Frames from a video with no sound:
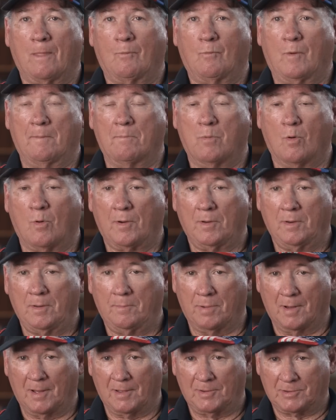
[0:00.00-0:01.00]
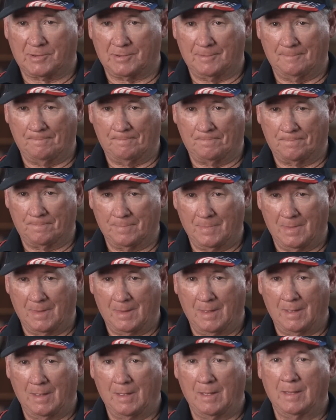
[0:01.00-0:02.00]
We boarded a bus
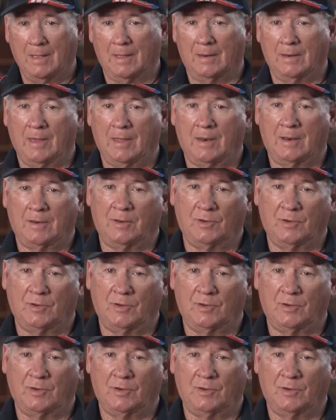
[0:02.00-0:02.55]
and headed